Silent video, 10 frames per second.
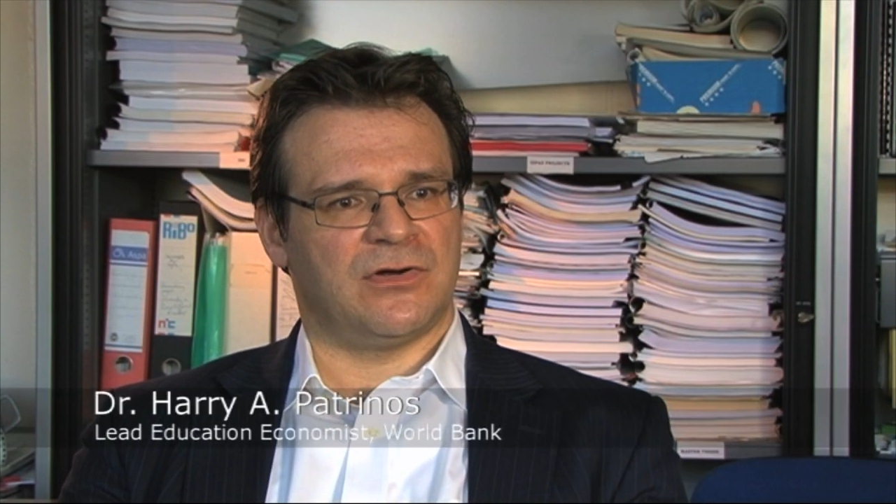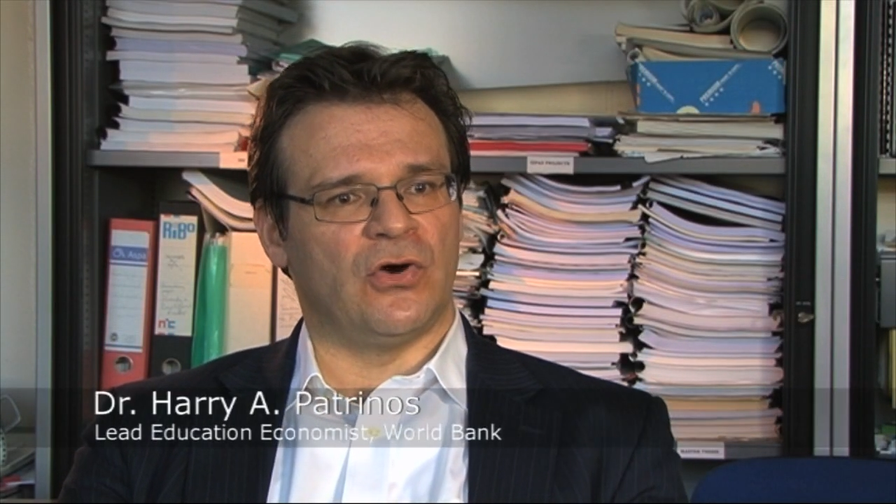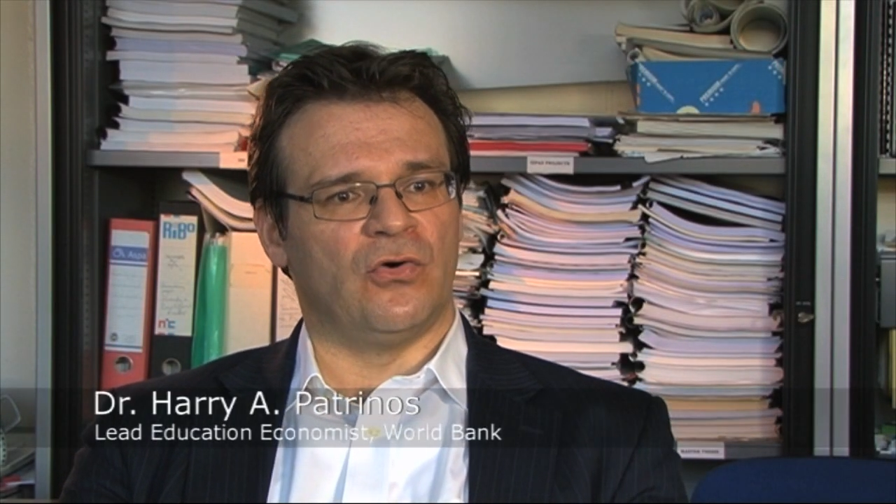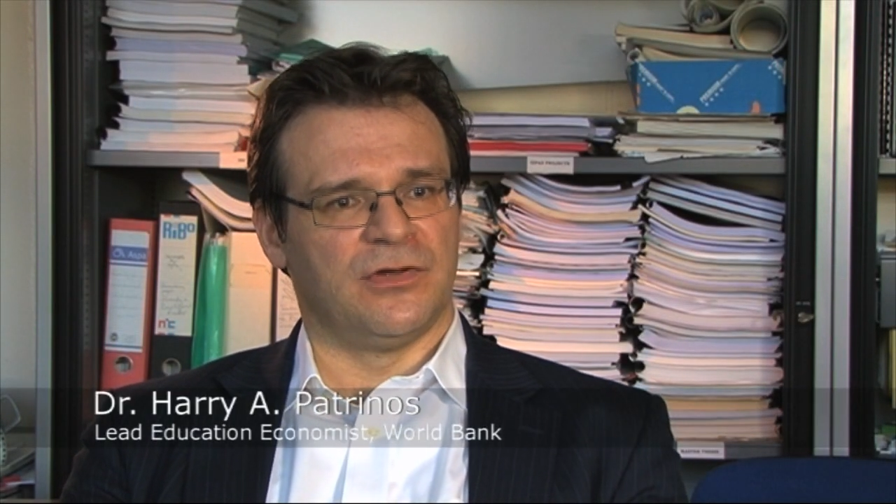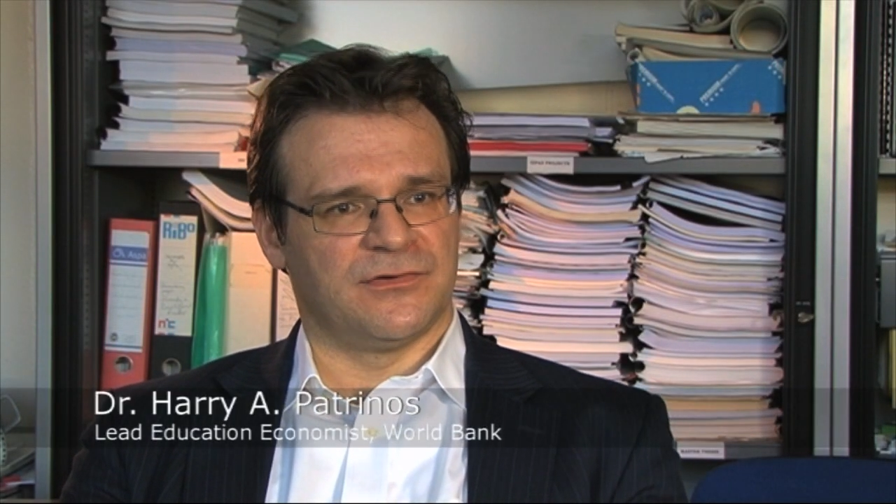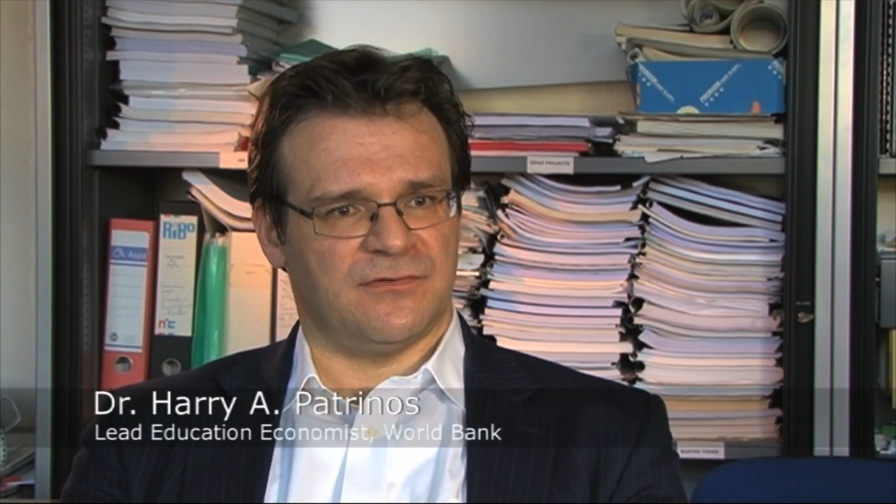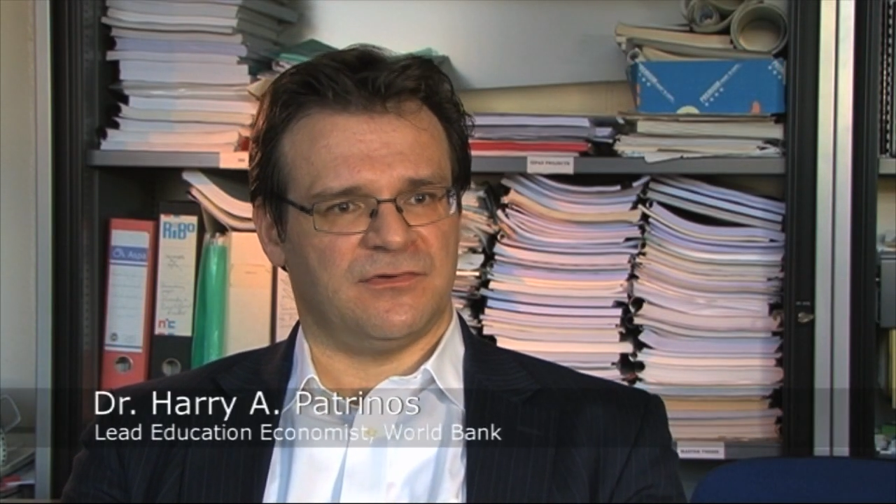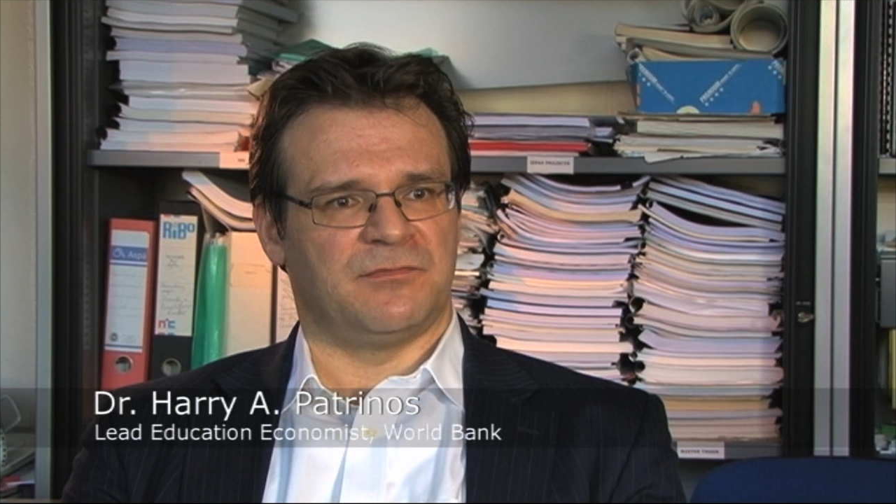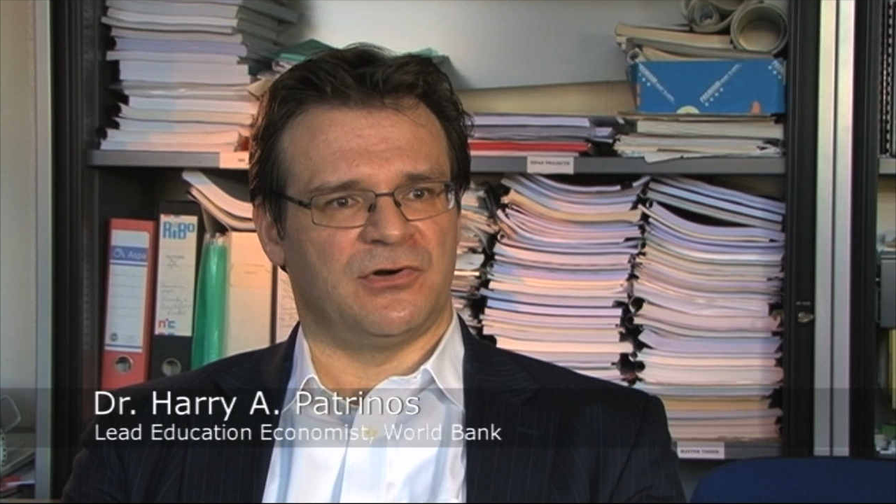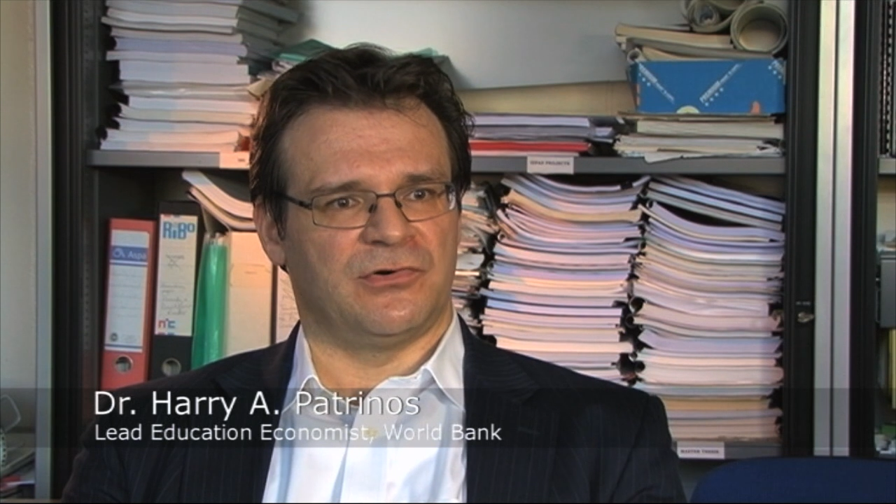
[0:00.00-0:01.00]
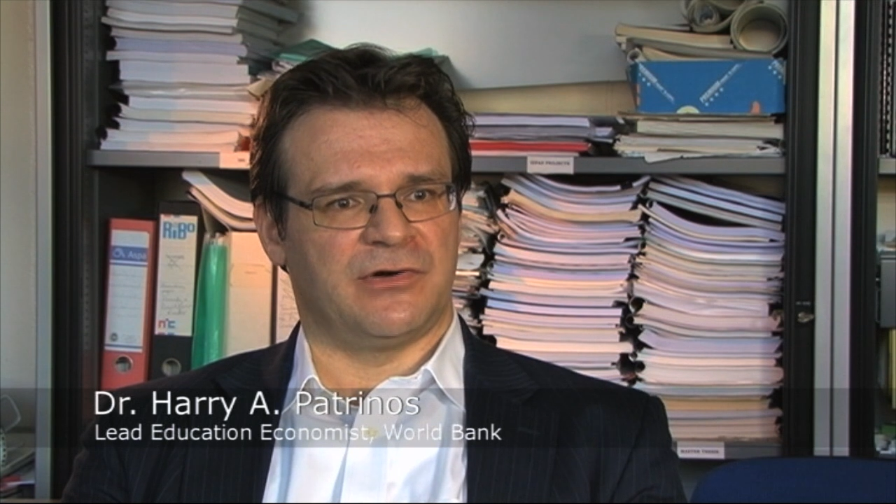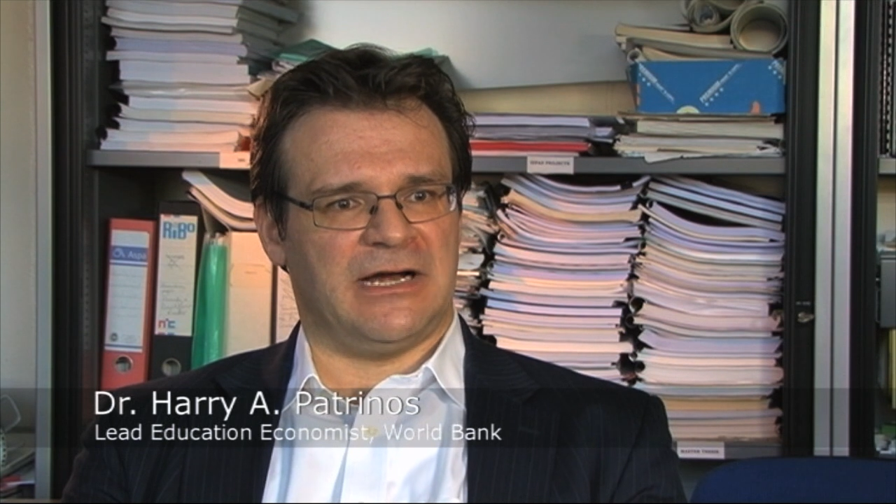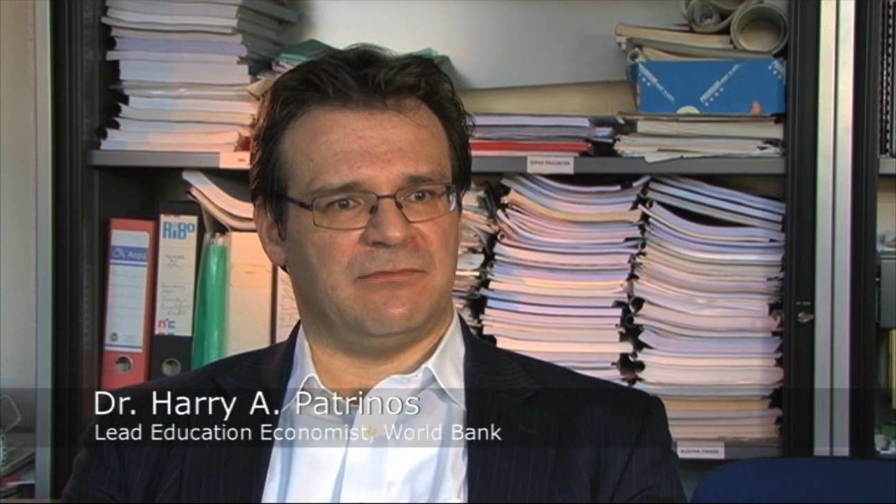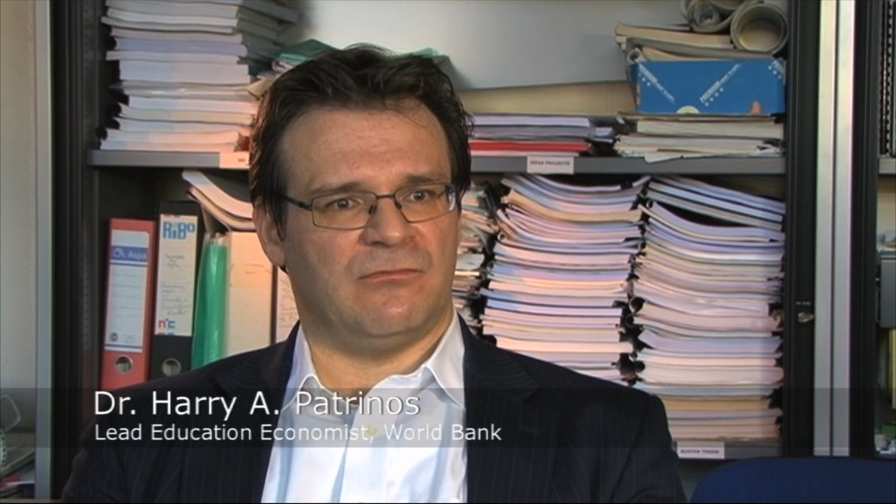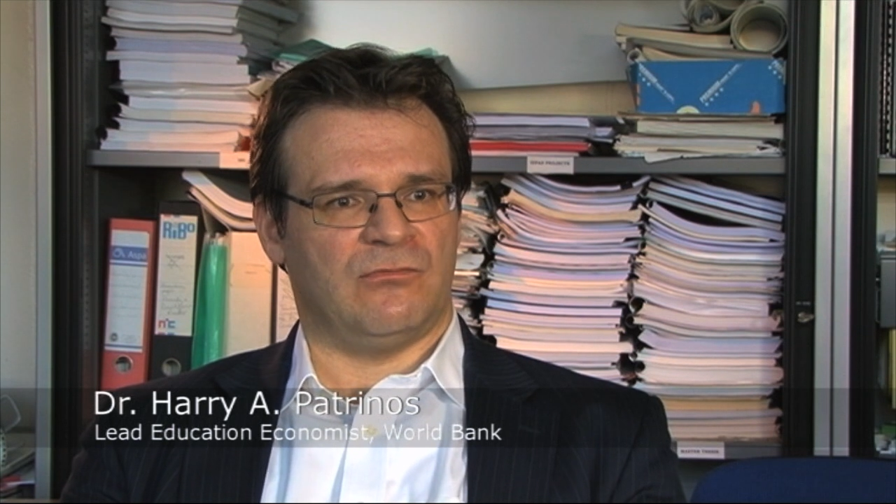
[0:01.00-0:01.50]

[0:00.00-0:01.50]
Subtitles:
goals of the program,